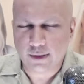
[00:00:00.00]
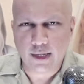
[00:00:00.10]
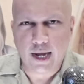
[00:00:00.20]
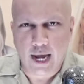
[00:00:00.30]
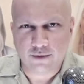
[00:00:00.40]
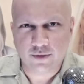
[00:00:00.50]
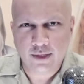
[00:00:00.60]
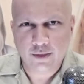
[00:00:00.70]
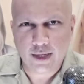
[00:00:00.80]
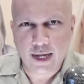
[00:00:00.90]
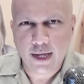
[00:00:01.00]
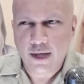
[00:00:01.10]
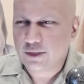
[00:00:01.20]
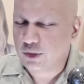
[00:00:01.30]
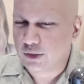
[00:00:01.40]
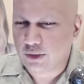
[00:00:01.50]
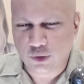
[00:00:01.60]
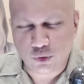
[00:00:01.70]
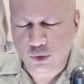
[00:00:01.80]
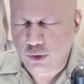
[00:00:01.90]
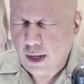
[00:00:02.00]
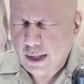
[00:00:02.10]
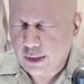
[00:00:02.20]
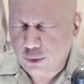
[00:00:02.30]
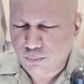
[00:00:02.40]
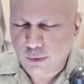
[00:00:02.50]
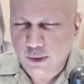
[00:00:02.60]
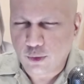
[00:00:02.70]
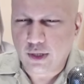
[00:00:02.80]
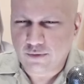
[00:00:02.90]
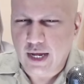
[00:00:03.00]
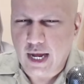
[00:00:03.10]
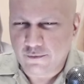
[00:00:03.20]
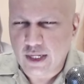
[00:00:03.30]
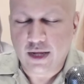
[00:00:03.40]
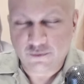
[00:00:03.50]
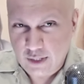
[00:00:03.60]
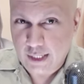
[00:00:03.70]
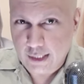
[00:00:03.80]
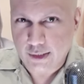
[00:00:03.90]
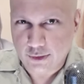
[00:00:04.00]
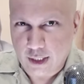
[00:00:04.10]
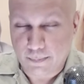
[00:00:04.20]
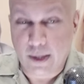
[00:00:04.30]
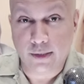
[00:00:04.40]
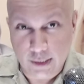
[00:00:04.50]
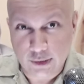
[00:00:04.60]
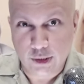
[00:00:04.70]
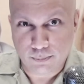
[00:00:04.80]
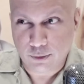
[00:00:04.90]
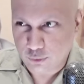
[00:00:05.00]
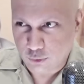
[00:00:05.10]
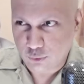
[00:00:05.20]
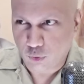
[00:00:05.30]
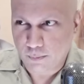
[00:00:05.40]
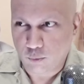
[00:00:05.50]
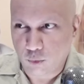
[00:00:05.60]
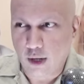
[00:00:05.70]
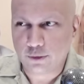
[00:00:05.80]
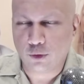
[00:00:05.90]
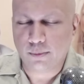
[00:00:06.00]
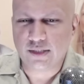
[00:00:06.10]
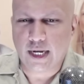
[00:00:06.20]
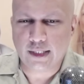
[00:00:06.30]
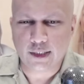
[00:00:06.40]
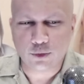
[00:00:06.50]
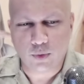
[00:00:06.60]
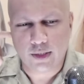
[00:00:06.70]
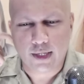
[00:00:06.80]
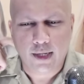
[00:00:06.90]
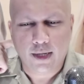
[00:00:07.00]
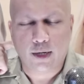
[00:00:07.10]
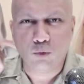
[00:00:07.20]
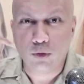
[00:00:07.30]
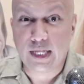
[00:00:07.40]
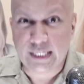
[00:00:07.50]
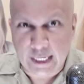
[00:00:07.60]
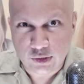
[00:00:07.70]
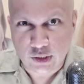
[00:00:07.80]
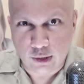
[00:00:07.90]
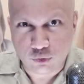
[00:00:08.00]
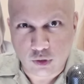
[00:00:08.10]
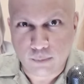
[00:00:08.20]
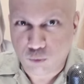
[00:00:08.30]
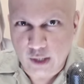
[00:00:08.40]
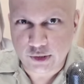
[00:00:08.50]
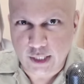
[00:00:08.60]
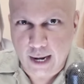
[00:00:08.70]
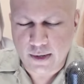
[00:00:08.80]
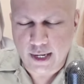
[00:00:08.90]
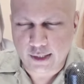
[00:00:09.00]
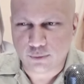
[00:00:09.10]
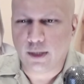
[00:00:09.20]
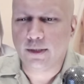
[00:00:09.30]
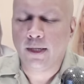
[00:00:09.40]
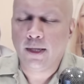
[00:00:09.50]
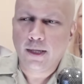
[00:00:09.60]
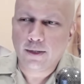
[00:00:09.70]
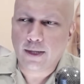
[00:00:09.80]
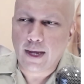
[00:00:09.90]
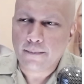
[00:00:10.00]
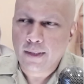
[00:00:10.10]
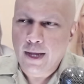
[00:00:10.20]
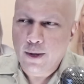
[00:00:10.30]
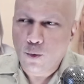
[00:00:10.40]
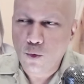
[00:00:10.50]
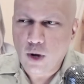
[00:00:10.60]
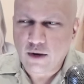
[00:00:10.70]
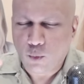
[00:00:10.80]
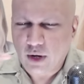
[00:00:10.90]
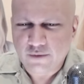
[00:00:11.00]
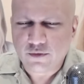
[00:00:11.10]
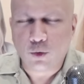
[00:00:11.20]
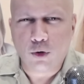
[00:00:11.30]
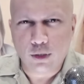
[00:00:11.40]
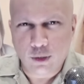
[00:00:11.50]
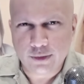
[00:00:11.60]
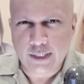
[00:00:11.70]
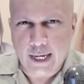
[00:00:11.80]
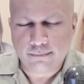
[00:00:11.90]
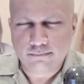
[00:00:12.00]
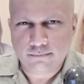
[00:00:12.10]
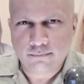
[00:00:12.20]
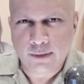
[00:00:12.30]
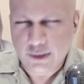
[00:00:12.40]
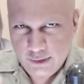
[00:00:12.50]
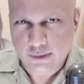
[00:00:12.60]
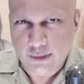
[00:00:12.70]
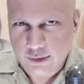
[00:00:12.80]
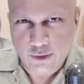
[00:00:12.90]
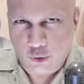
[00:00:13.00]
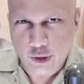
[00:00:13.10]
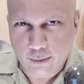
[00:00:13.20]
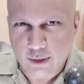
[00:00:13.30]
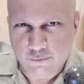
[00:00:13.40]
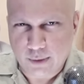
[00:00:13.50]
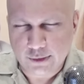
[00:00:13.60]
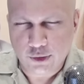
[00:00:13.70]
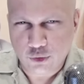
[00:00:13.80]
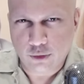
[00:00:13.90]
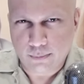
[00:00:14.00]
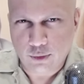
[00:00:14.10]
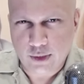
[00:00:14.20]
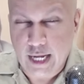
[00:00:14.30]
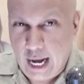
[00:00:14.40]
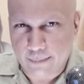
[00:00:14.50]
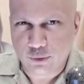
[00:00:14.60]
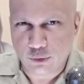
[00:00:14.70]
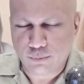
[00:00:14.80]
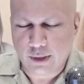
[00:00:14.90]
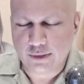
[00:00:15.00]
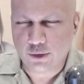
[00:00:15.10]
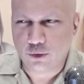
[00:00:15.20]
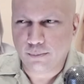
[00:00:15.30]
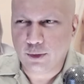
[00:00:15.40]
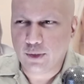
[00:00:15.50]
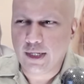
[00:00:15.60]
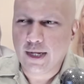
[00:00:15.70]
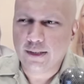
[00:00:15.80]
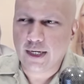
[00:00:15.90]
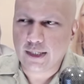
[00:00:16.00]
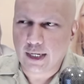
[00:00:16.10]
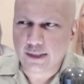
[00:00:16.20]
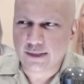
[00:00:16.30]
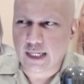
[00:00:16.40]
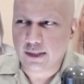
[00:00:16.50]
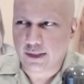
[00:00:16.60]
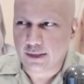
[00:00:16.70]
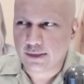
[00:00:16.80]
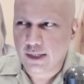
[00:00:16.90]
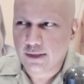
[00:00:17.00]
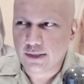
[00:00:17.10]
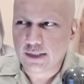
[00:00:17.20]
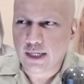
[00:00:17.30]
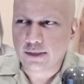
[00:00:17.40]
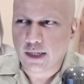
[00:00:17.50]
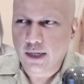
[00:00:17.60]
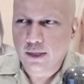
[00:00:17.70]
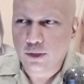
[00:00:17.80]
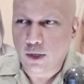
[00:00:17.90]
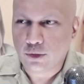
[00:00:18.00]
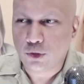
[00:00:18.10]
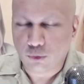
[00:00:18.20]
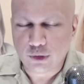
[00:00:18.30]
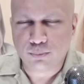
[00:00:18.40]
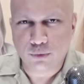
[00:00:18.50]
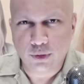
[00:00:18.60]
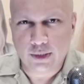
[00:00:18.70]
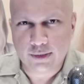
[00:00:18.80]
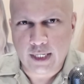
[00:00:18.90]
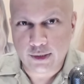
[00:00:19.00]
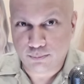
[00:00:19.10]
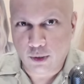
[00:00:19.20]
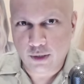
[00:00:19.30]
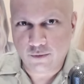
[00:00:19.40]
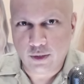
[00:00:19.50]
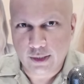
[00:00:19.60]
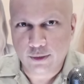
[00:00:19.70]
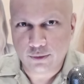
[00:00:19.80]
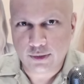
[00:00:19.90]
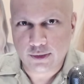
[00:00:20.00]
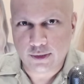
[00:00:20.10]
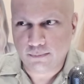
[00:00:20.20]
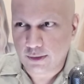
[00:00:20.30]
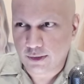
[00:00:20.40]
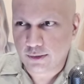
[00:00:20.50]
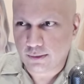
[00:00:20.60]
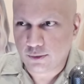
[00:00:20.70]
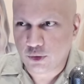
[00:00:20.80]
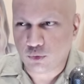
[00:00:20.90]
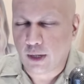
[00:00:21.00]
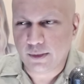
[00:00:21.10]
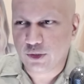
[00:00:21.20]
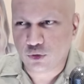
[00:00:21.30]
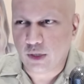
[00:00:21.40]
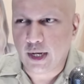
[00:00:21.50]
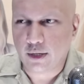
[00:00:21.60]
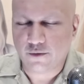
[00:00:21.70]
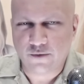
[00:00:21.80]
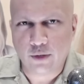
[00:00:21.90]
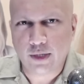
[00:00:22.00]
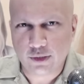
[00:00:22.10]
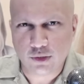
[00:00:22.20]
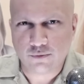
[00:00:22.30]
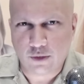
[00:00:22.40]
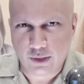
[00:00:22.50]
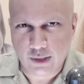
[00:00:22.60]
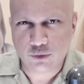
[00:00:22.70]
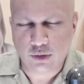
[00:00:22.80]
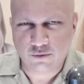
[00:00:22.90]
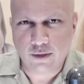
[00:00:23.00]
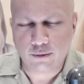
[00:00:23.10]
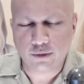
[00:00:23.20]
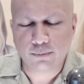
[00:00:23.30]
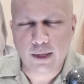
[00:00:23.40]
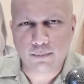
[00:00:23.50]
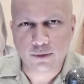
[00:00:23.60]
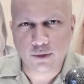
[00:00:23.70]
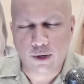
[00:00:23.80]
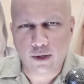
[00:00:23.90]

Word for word: they have. Okay, the Supreme Court, if they if they if they take this up, and the D C appeals courts will will also be citing this when they rule against Donald Trump. Watch it happen next month. Okay, whoever, whatever court looks at this this argument of presidential immunity, absolute presidential immunity, they're gonna cite this. This is jurisprudence that is part of our legal system. This is st coming straight out of the foundations of our country. The Federalist Papers are